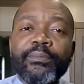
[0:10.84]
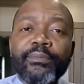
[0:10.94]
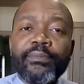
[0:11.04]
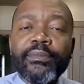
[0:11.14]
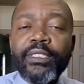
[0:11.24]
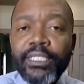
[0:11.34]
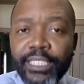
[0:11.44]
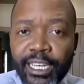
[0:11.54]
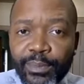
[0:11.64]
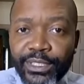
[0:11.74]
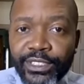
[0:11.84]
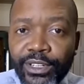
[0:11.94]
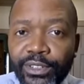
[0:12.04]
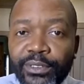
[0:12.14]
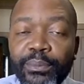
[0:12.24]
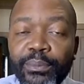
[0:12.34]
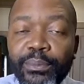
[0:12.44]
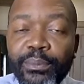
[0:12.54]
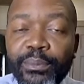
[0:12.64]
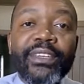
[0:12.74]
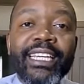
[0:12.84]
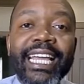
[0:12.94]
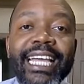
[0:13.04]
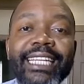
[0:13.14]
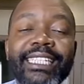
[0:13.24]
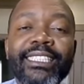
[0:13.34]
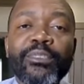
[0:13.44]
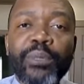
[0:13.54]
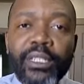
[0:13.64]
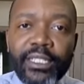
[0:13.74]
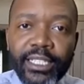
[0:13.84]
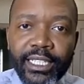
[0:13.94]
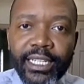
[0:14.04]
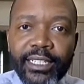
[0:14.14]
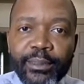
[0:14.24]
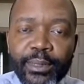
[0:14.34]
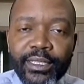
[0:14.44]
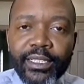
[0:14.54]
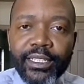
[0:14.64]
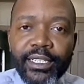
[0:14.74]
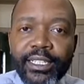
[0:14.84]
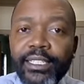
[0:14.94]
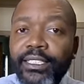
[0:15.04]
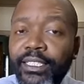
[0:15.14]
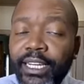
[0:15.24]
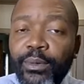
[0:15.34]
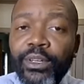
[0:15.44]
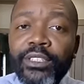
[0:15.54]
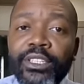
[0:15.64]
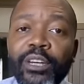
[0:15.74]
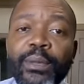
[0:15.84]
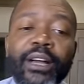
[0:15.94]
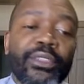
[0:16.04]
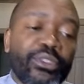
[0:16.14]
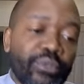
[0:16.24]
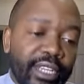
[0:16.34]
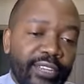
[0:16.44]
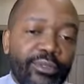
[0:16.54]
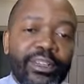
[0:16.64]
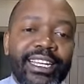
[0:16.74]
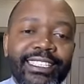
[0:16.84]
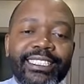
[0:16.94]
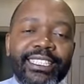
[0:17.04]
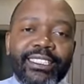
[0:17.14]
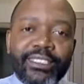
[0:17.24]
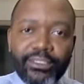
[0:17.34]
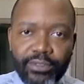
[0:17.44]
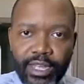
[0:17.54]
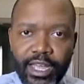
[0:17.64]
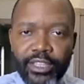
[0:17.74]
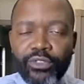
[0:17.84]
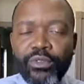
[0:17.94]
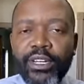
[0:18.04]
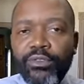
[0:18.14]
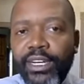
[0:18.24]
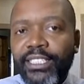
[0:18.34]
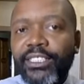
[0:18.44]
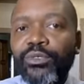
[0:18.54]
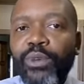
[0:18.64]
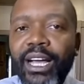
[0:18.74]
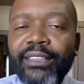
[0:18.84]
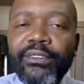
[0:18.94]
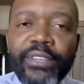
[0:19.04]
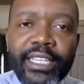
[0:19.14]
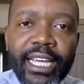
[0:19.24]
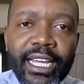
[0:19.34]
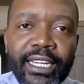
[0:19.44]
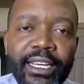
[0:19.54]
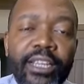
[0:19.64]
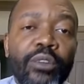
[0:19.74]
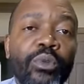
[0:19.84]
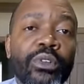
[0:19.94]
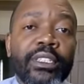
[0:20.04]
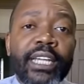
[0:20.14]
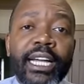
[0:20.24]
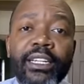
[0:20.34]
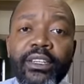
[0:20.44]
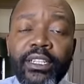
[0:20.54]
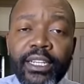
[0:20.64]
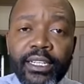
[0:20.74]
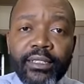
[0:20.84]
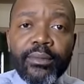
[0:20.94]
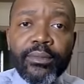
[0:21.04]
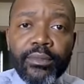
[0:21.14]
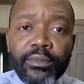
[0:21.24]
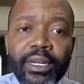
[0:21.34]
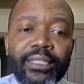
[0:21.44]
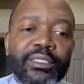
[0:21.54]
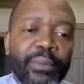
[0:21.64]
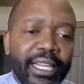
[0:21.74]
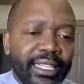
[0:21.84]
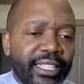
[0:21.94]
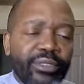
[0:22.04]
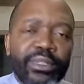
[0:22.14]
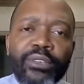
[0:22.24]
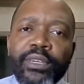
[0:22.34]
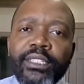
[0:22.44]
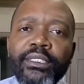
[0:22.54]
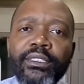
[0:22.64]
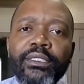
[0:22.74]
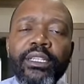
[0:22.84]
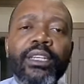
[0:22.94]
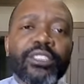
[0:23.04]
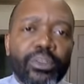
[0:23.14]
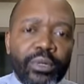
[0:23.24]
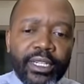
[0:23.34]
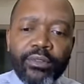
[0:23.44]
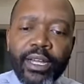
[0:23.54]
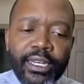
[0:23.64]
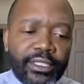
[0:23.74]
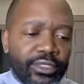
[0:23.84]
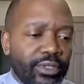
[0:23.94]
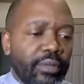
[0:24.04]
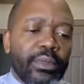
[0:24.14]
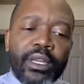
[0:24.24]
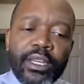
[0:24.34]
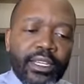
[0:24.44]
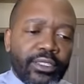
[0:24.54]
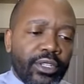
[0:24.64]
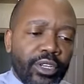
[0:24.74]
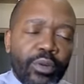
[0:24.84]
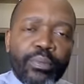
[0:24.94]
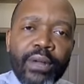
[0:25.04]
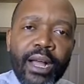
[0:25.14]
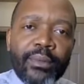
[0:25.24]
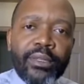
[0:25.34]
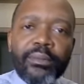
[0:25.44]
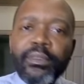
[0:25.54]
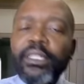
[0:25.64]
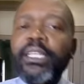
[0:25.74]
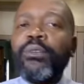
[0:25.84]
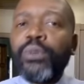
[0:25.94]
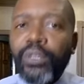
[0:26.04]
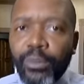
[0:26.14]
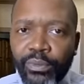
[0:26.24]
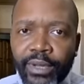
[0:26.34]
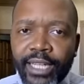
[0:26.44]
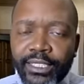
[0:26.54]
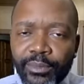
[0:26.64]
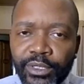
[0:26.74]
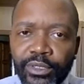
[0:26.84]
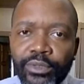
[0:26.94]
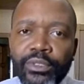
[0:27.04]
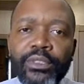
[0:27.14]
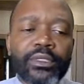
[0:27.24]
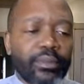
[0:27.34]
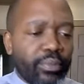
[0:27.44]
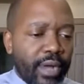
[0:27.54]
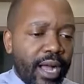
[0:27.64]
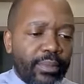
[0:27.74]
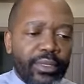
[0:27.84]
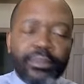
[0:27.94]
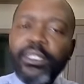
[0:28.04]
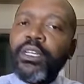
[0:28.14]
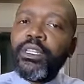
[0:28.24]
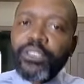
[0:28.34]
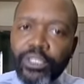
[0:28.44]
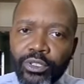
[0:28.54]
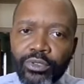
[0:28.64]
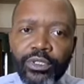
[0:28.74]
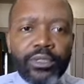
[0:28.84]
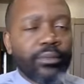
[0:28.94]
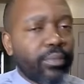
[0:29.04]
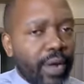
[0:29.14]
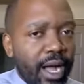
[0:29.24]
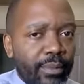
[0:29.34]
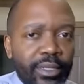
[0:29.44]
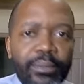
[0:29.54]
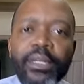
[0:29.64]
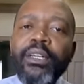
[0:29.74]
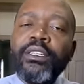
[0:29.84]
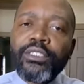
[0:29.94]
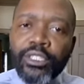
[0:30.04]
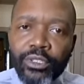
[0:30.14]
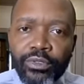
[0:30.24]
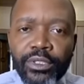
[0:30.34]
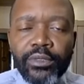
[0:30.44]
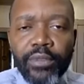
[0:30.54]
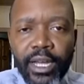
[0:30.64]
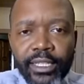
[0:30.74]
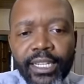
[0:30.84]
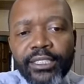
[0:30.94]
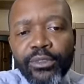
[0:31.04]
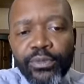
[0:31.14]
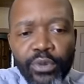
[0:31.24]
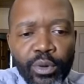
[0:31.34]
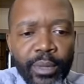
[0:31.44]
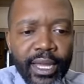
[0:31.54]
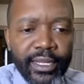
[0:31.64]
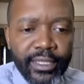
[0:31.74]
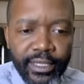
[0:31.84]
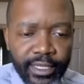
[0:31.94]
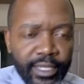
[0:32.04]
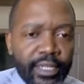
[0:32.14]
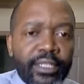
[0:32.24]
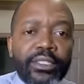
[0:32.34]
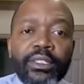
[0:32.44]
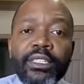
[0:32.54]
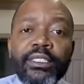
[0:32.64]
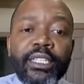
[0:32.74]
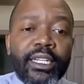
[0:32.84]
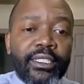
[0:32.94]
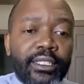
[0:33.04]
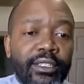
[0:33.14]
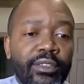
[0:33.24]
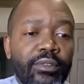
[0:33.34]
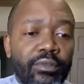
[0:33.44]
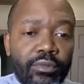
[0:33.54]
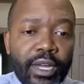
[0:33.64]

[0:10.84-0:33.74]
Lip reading: to this episode of My VA Disability Claim. Today we're going to talk about 3 reasons, right? 3 reasons why the VA will deny your claim, right? There's mainly 3 reasons, so we'll get right into them. It's going to go problem, and then we're going to provide some solutions. Problems, solution, problem, solution, right? That's the format. So let's get right